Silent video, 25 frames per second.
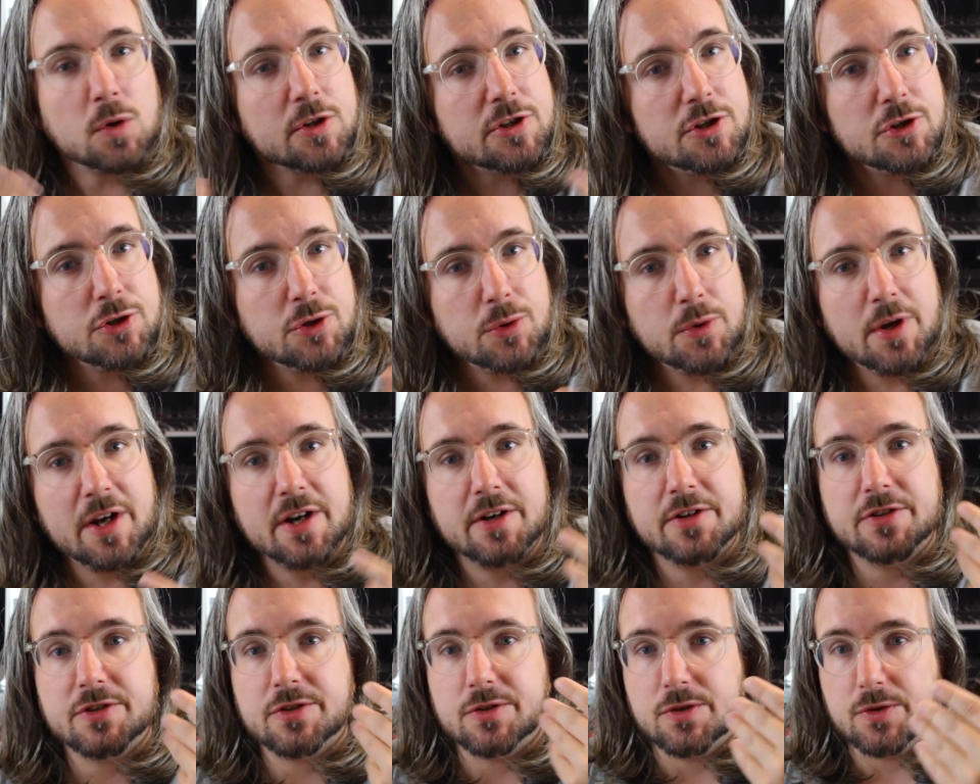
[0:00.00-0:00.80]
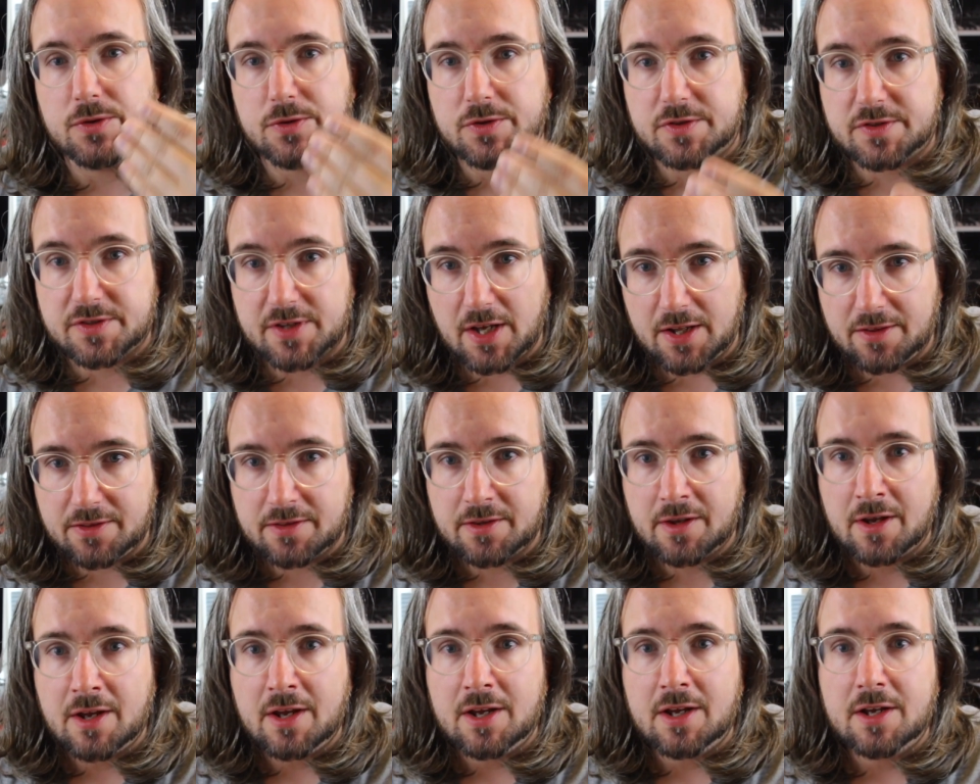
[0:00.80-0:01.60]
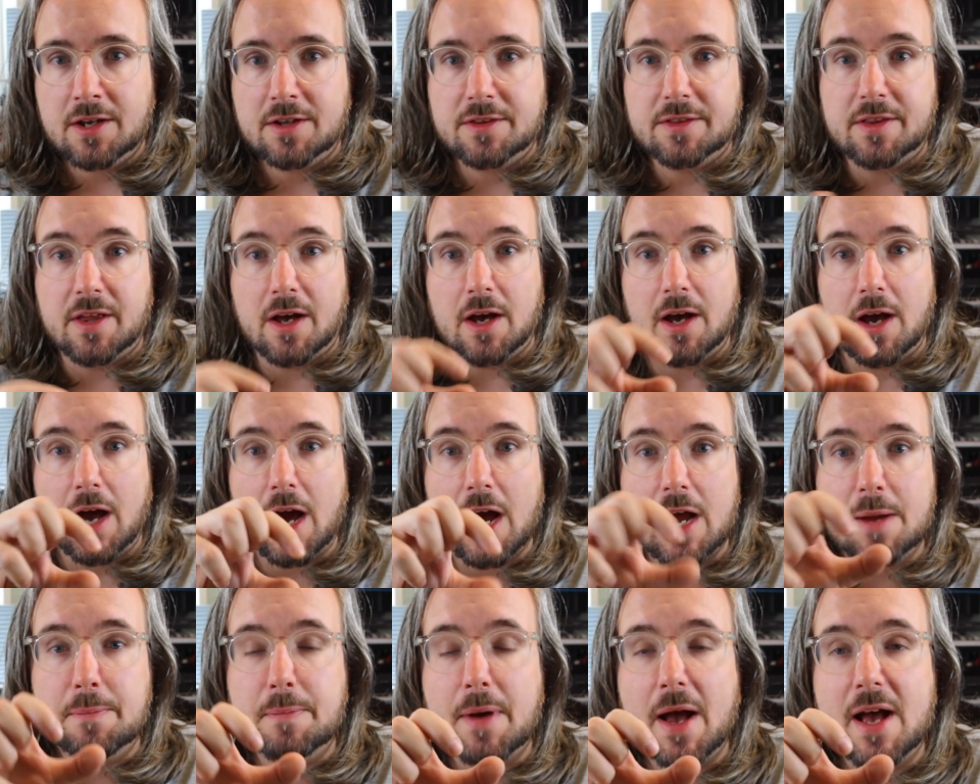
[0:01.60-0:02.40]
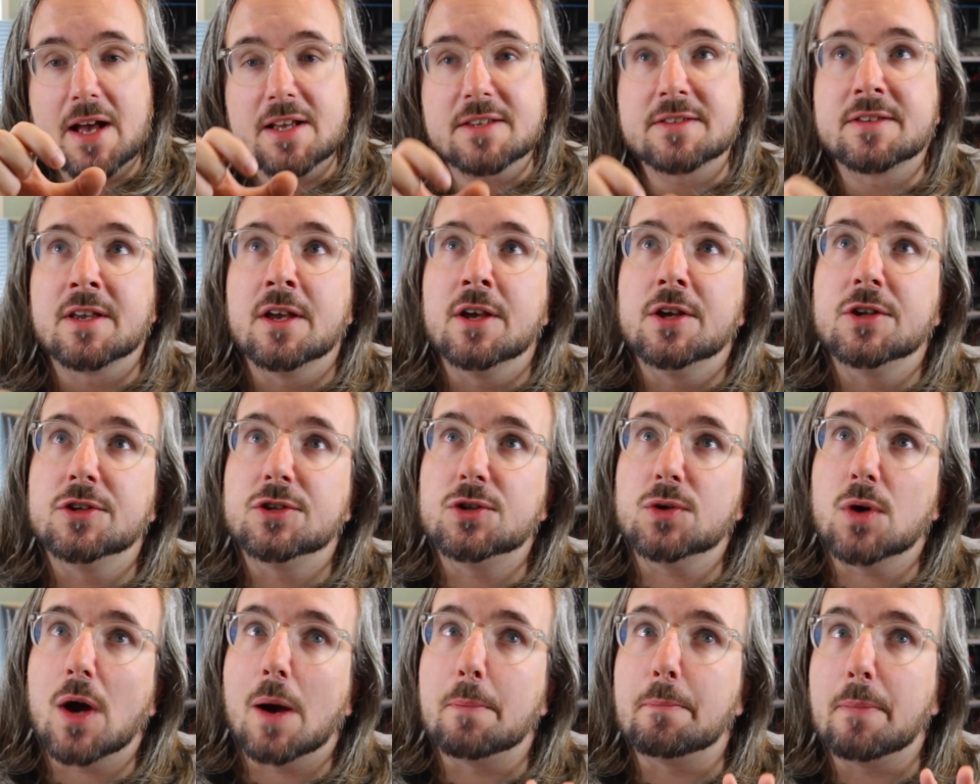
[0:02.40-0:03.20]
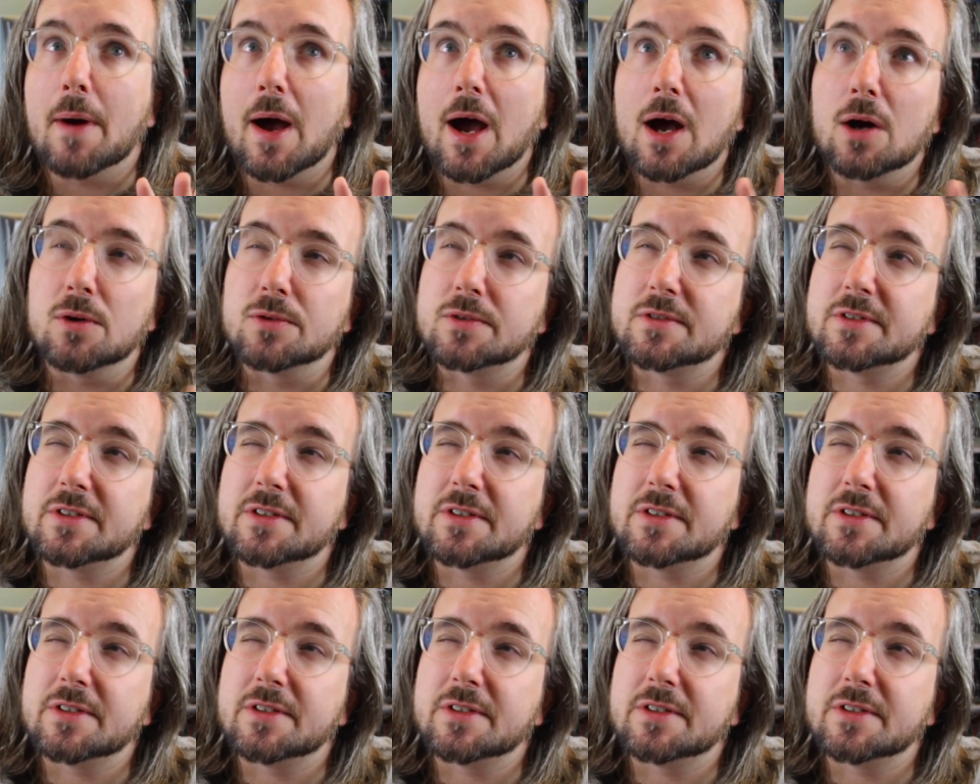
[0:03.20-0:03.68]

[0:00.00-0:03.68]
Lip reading: what you do here is you set the high pass to about,